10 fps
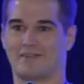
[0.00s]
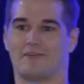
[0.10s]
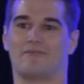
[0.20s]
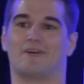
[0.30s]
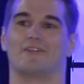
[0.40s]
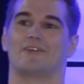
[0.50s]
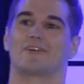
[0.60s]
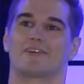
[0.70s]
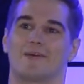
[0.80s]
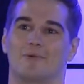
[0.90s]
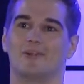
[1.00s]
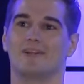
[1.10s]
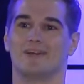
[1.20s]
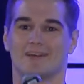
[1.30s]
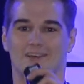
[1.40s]
of a fun little example.
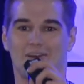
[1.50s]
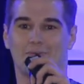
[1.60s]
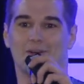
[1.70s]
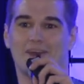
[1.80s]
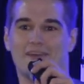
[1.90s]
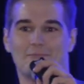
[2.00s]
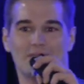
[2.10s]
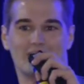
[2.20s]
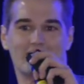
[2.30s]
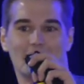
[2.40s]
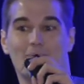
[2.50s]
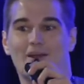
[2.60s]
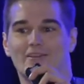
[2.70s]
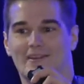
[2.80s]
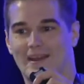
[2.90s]
Someone gave me this as a
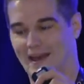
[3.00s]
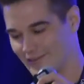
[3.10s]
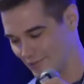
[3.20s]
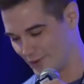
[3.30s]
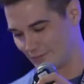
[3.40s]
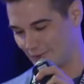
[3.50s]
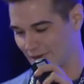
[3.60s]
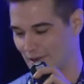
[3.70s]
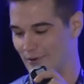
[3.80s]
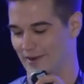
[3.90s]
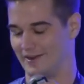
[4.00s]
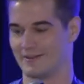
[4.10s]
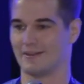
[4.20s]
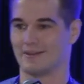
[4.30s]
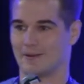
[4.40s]
present and asked if we could put a note on it.
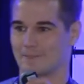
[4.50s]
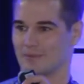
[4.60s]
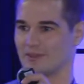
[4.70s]
This